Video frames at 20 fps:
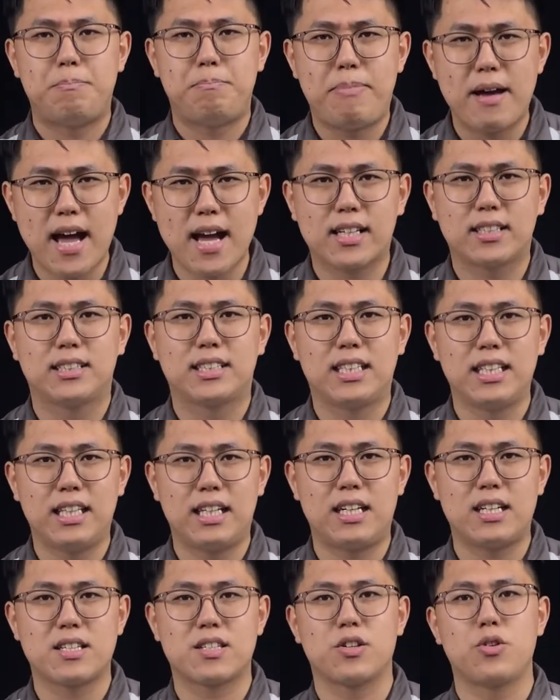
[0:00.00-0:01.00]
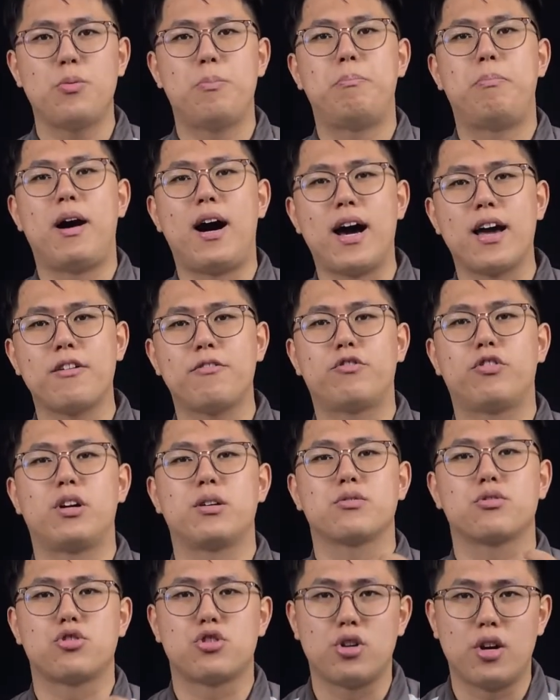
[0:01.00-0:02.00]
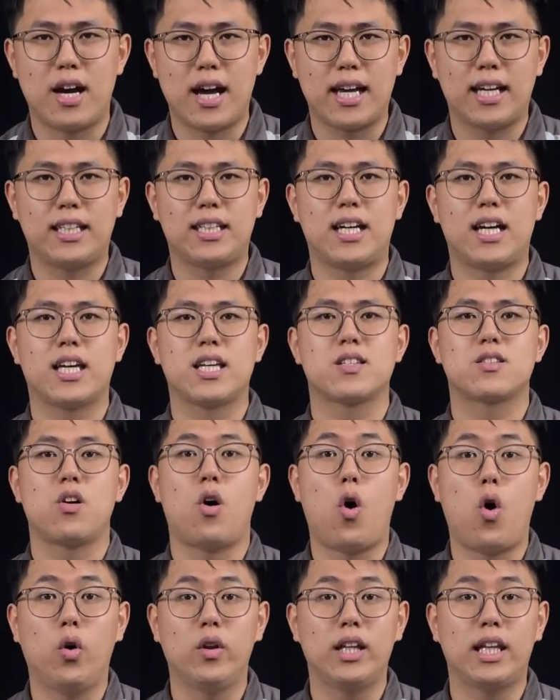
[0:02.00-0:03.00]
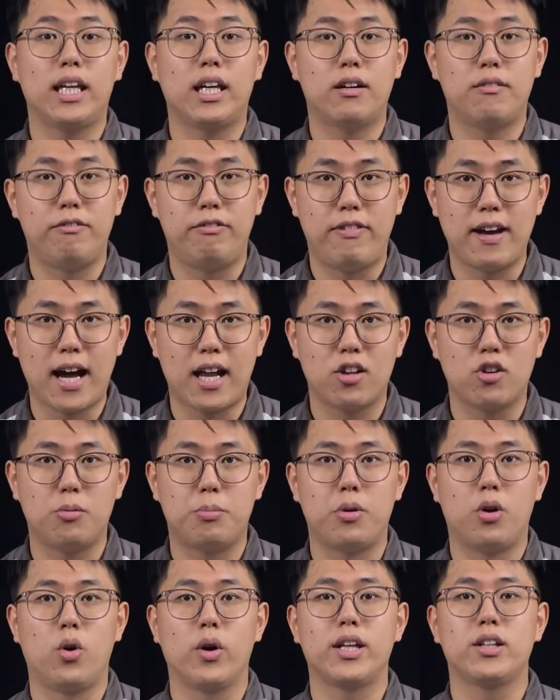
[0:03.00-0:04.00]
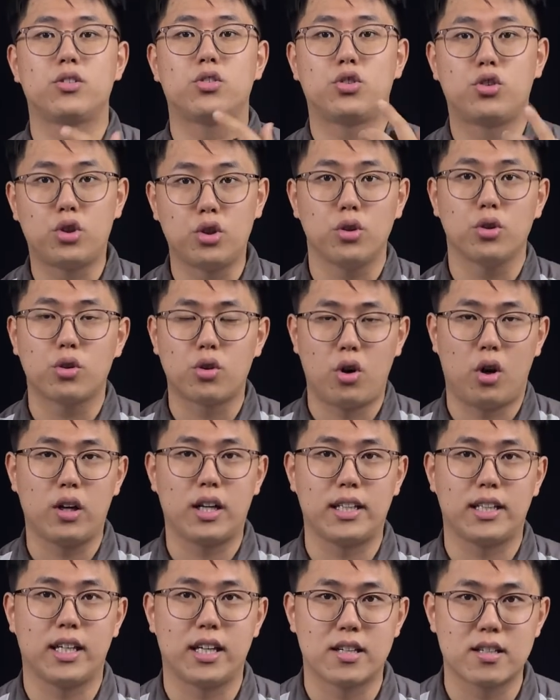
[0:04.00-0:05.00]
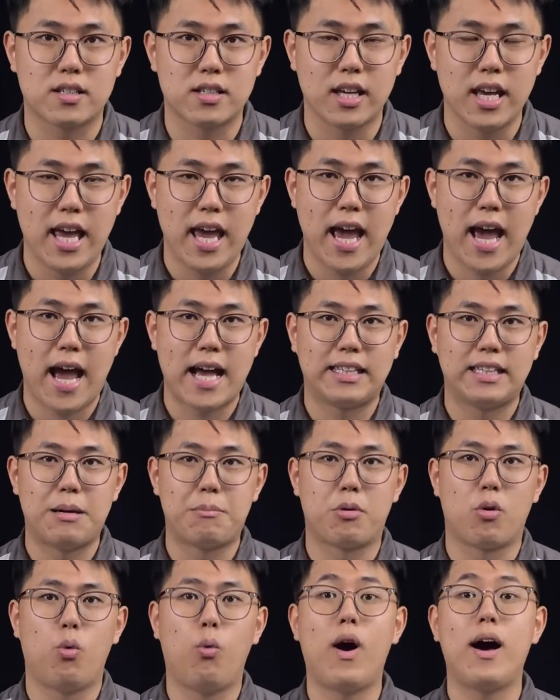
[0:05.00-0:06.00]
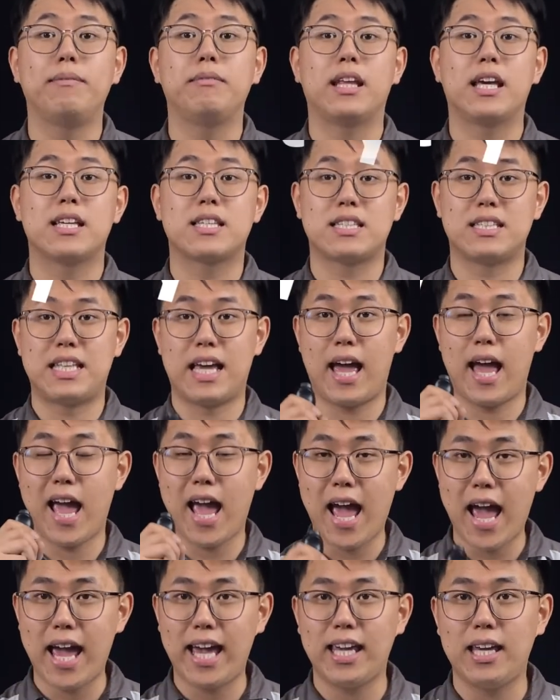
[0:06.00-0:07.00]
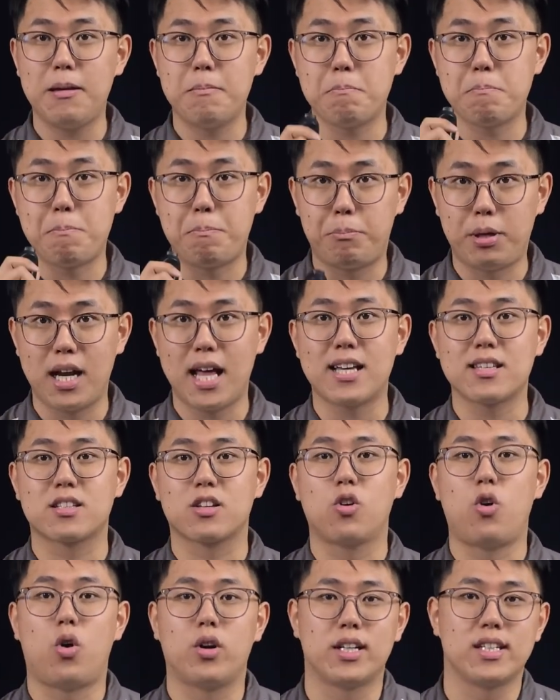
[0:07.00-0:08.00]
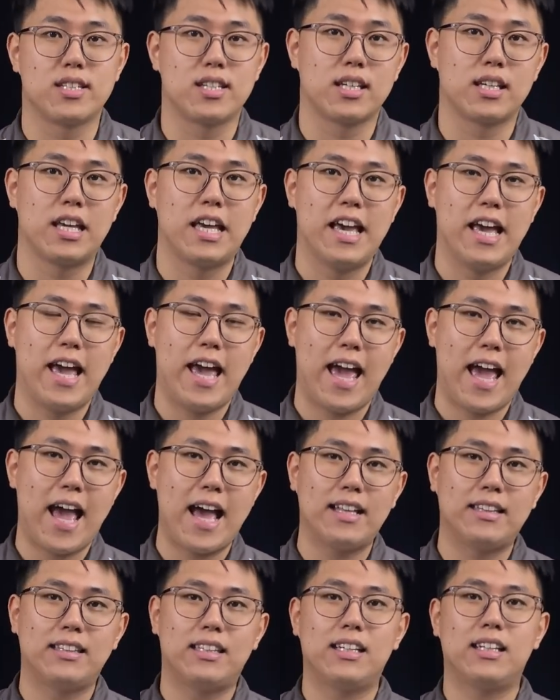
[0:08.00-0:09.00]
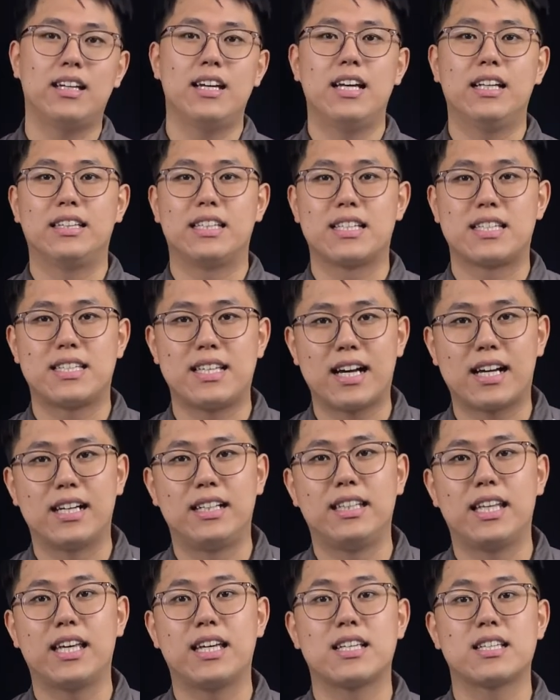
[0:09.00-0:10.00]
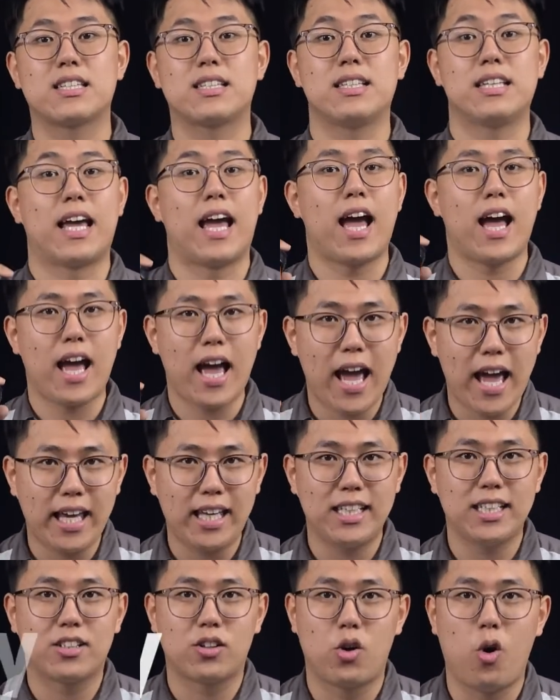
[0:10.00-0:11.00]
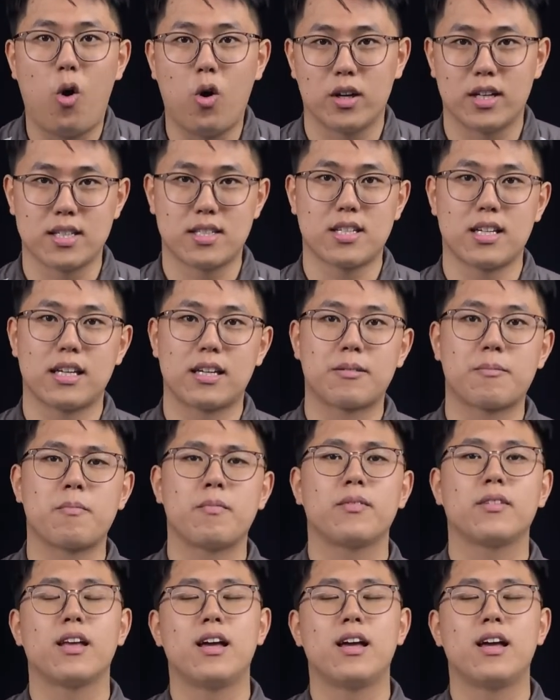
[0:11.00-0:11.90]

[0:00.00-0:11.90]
The back glass you buy from China is only available in 2 qualities, and number 1 is the A+ quality, and the second is the A quality.